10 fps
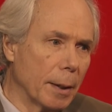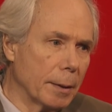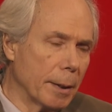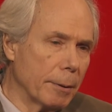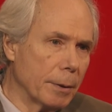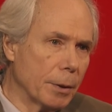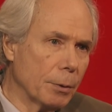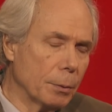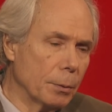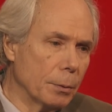like, carries
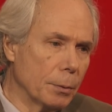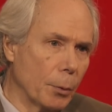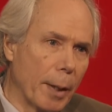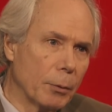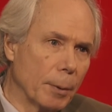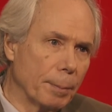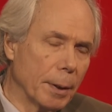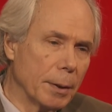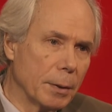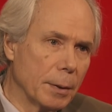throughout the
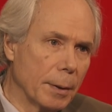place,